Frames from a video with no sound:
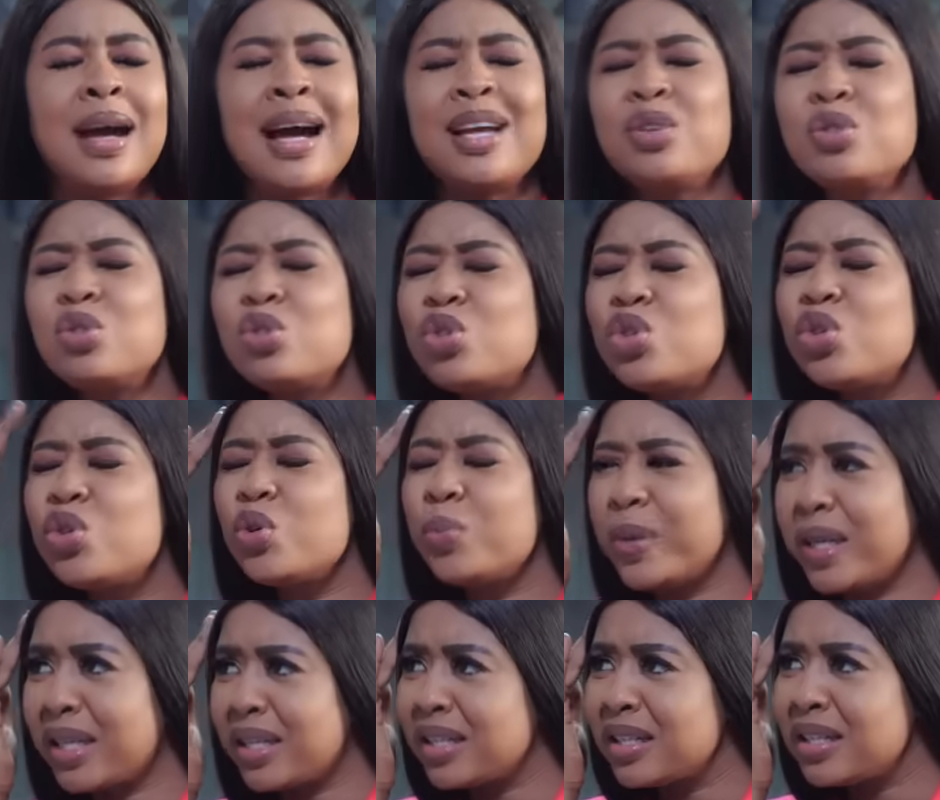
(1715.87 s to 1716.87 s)
Are you
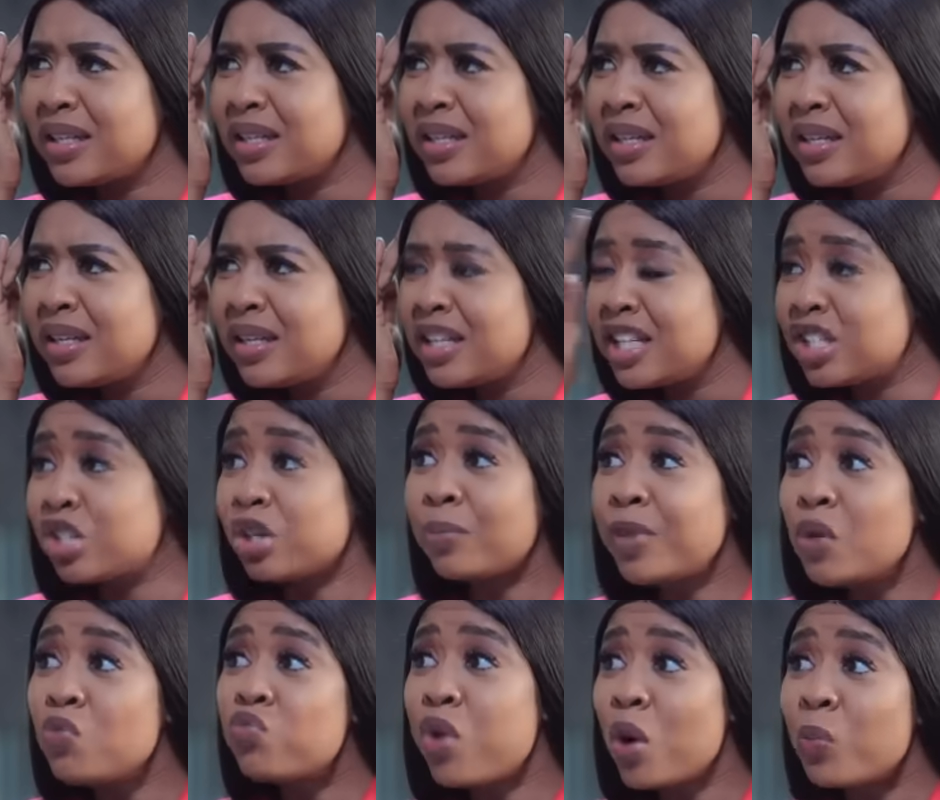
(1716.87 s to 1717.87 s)
stupid? Is
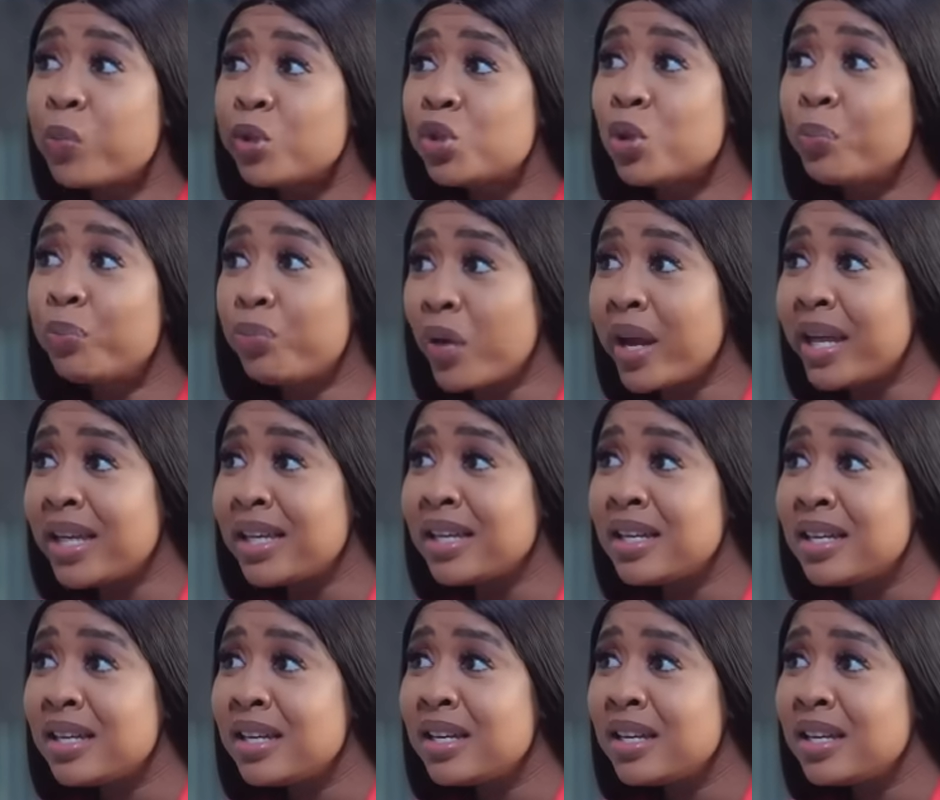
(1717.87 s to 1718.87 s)
something wrong with your brain?
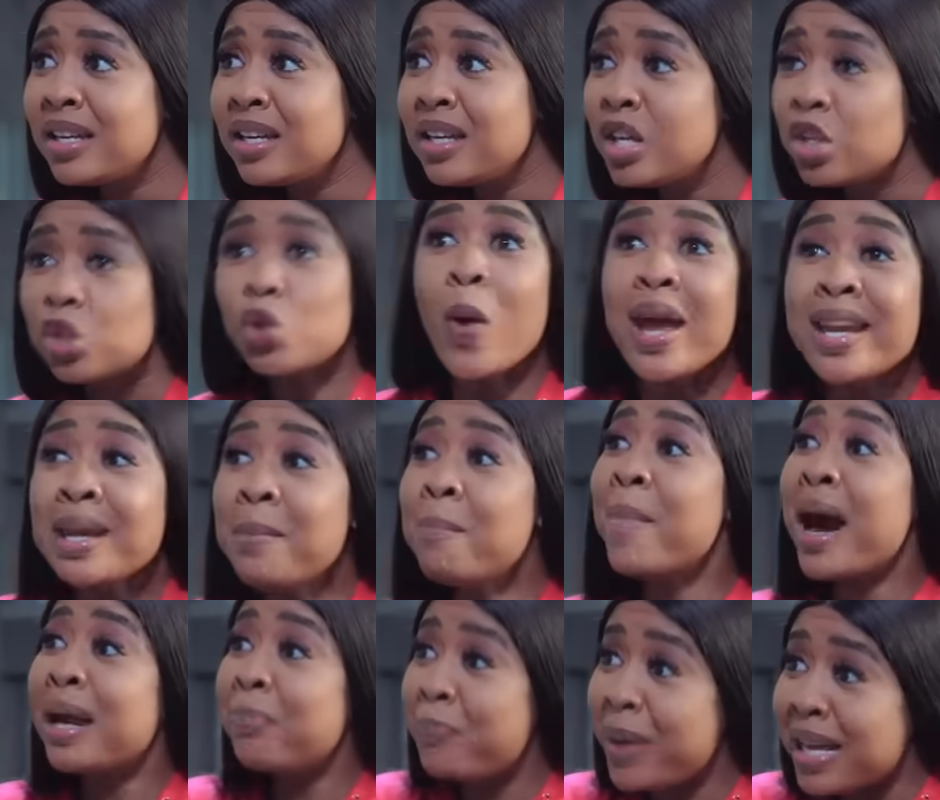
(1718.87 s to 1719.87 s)
So any
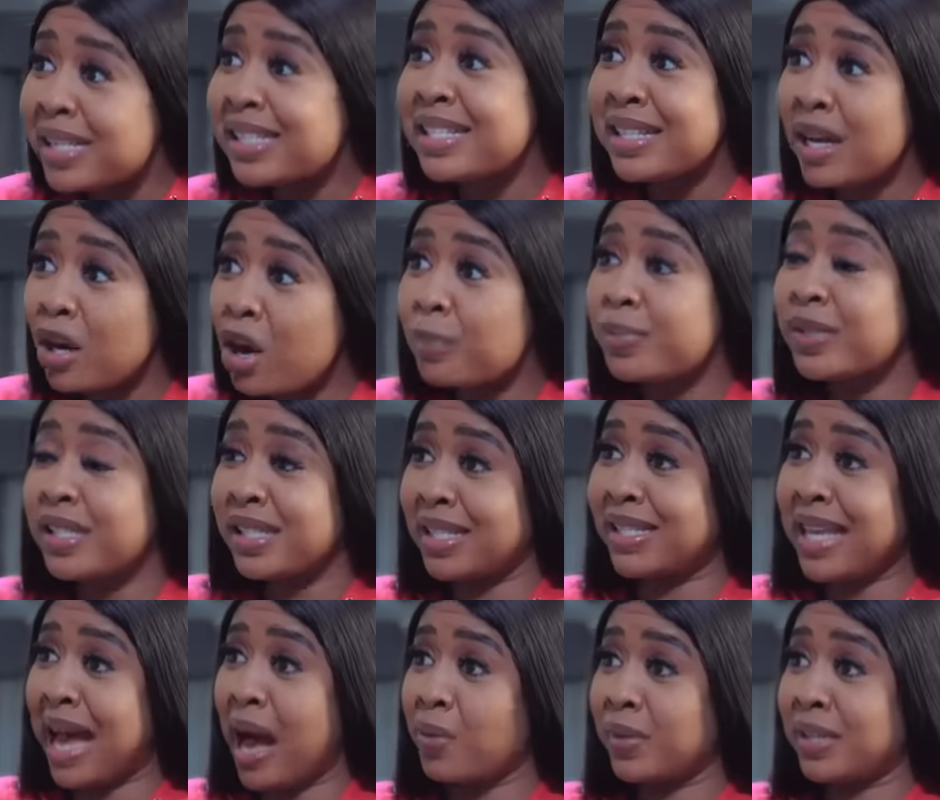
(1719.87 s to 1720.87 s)
mad person that comes to
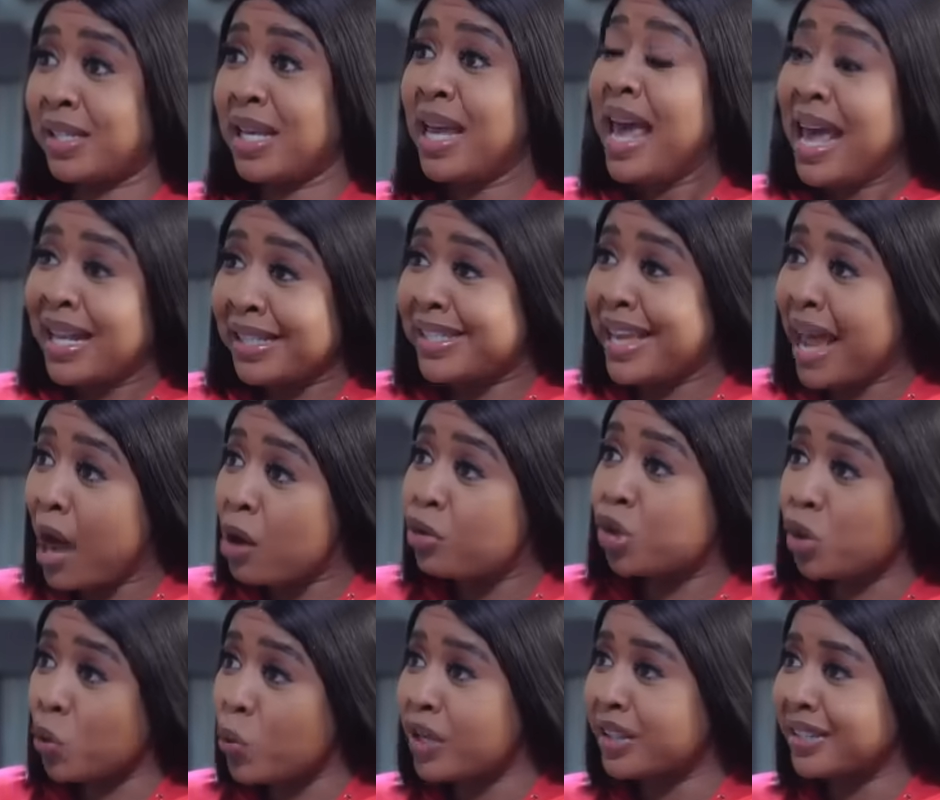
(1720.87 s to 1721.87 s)
this house and
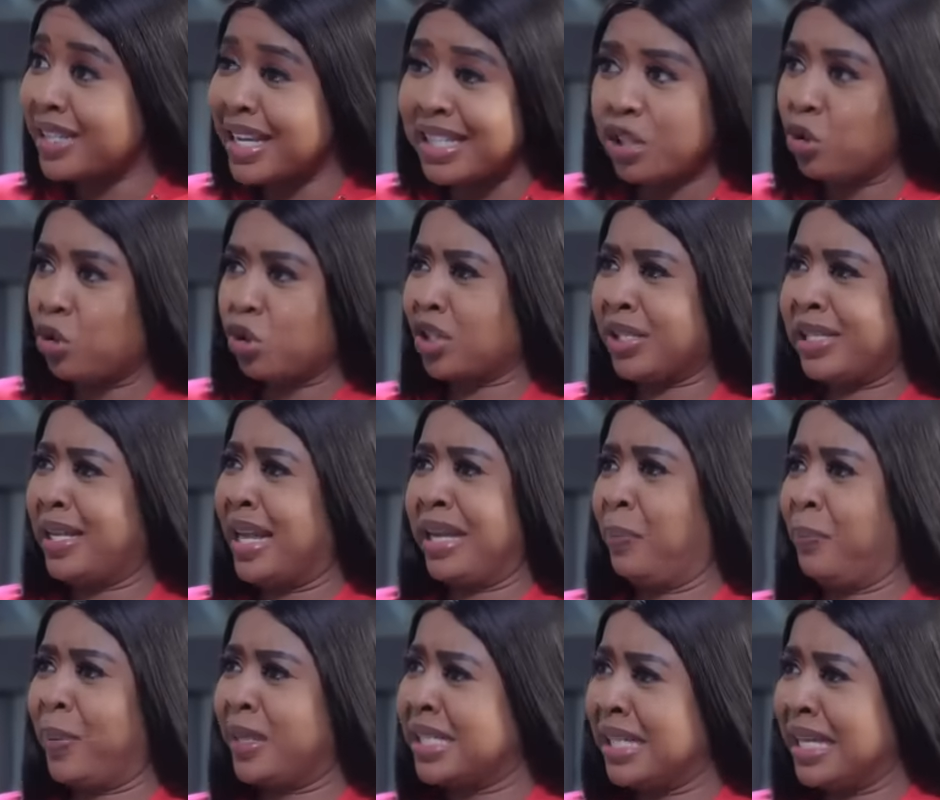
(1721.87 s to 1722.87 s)
tells you we're dating, you just let the
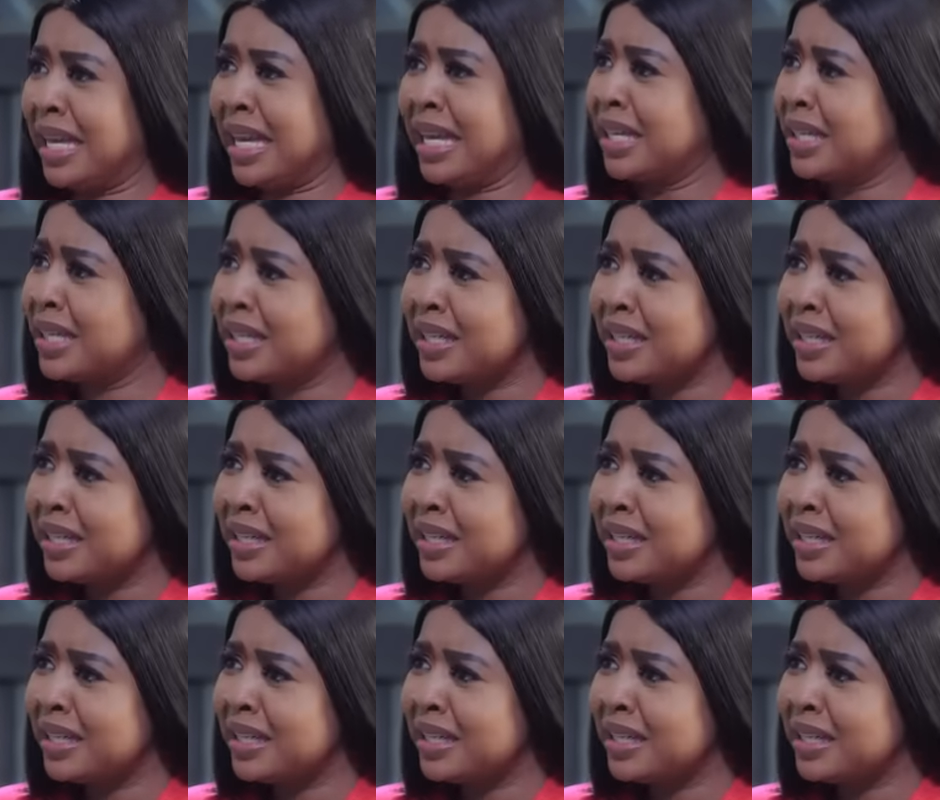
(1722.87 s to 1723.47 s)
person in?